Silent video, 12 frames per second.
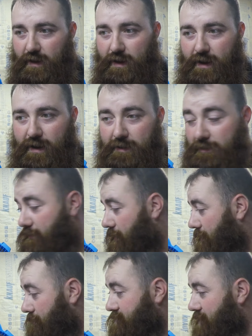I
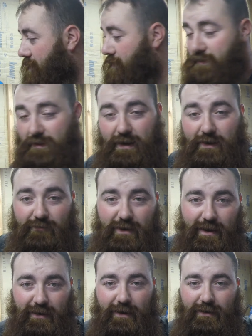am sorry that I have
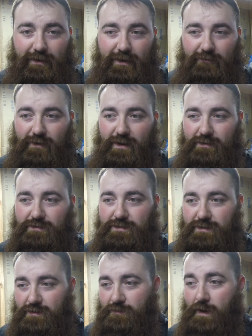not gotten any videos
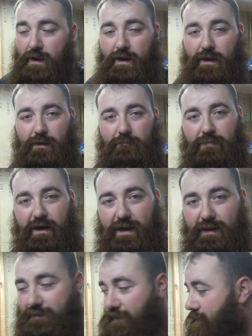to you,
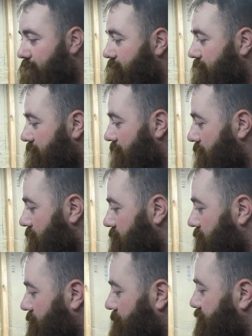but today
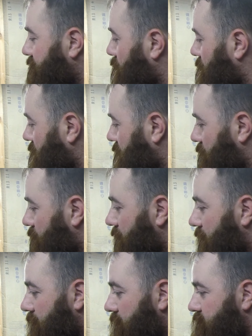we're going to get
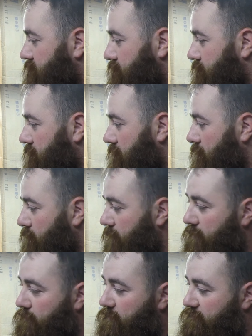right into it and we're
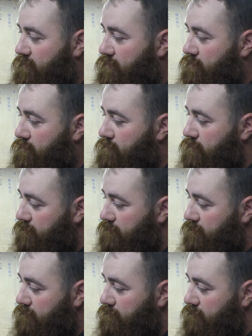going to review